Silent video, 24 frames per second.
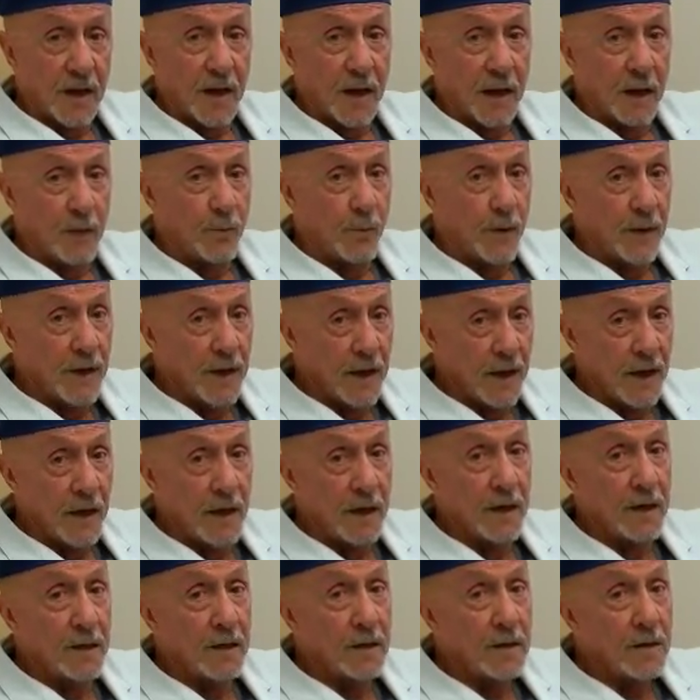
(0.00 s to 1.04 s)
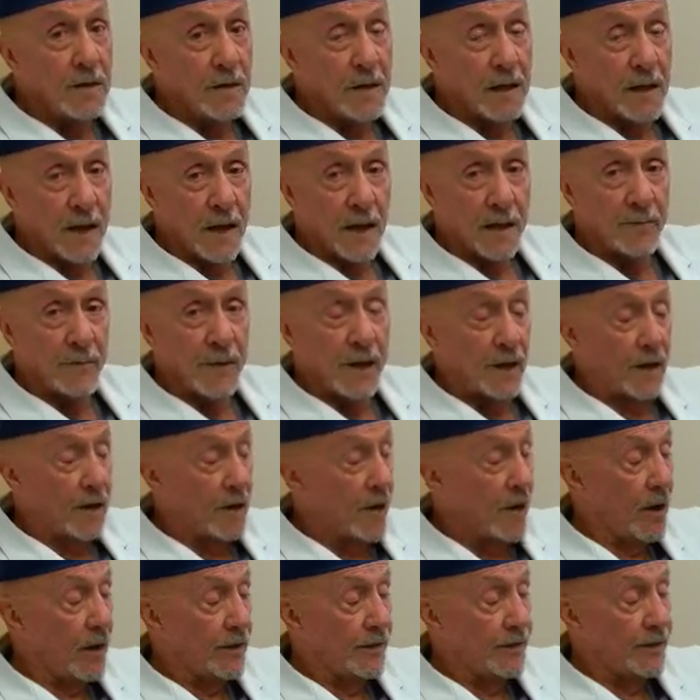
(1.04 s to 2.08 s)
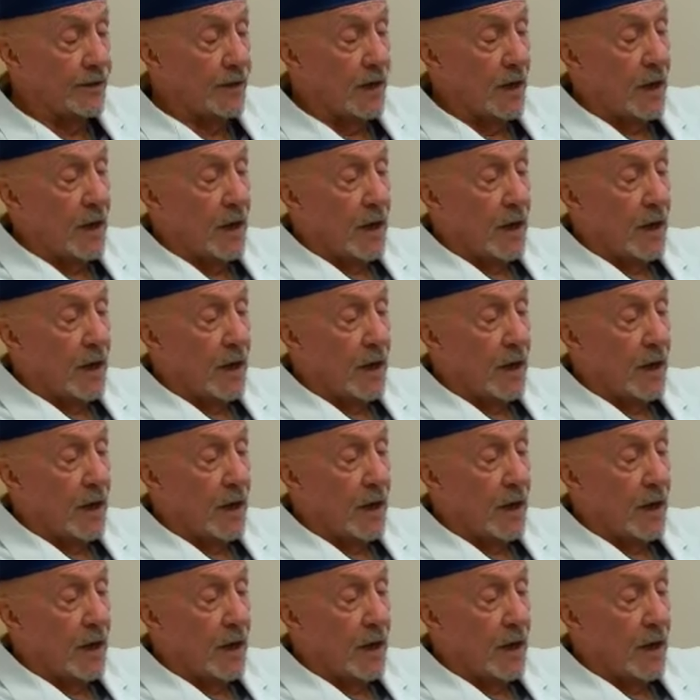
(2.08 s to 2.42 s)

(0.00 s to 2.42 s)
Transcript: and we need to do that because